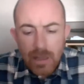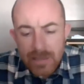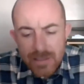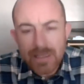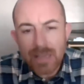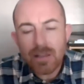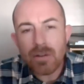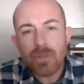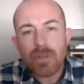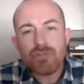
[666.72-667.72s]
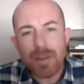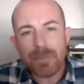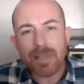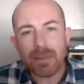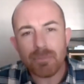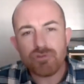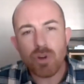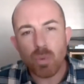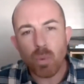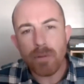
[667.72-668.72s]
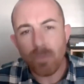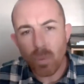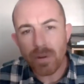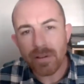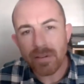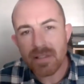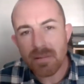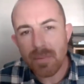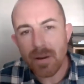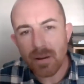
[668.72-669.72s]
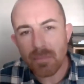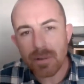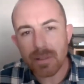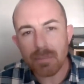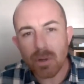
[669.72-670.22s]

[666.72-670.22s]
yet again, another dream came true with winning this amount of money.